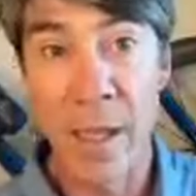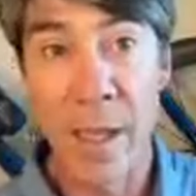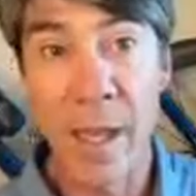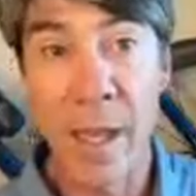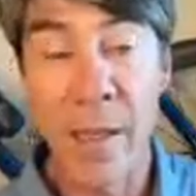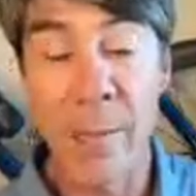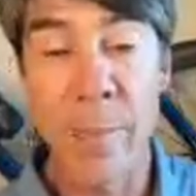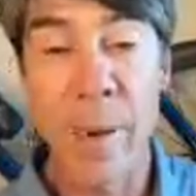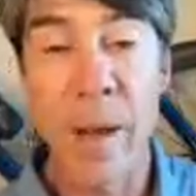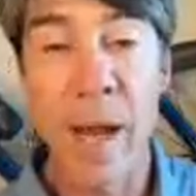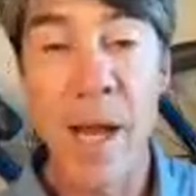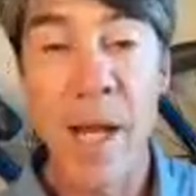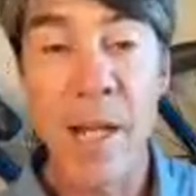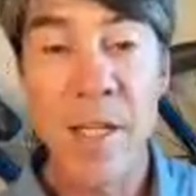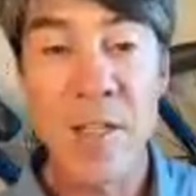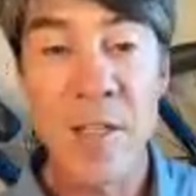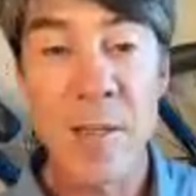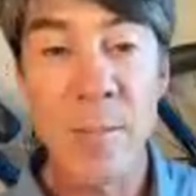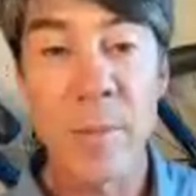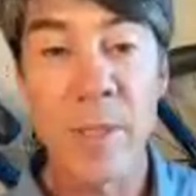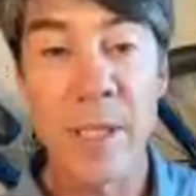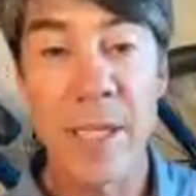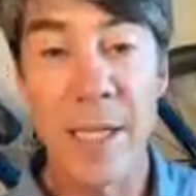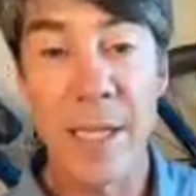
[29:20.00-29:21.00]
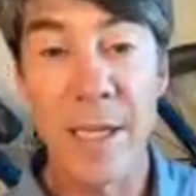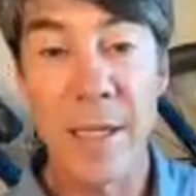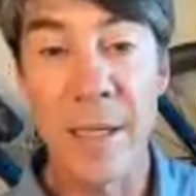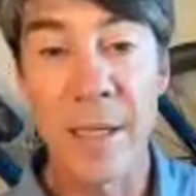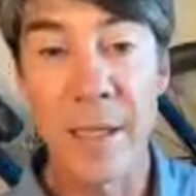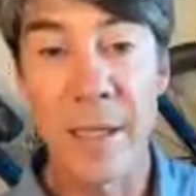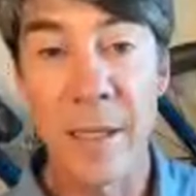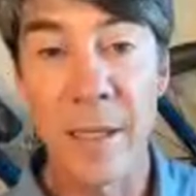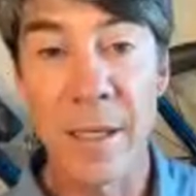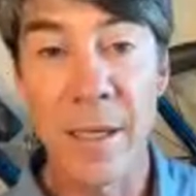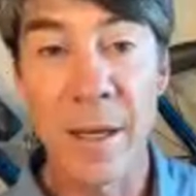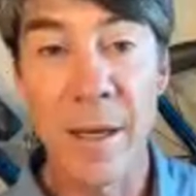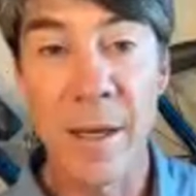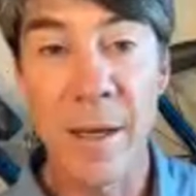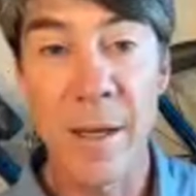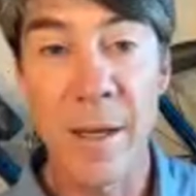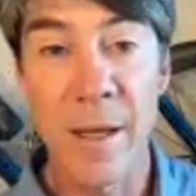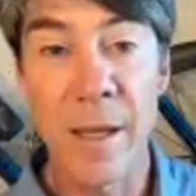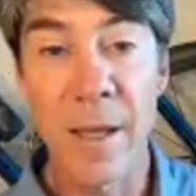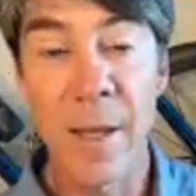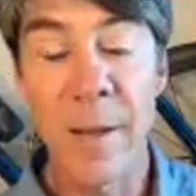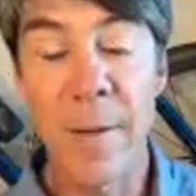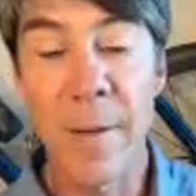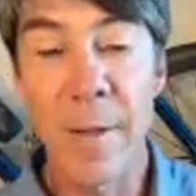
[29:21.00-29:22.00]
and possibly
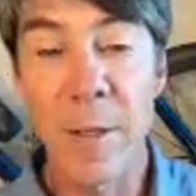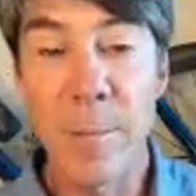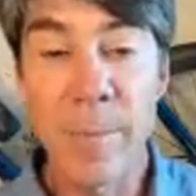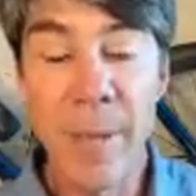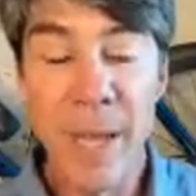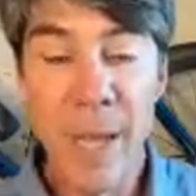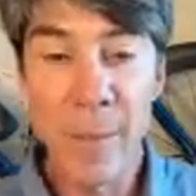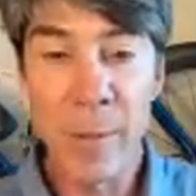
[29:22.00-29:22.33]
be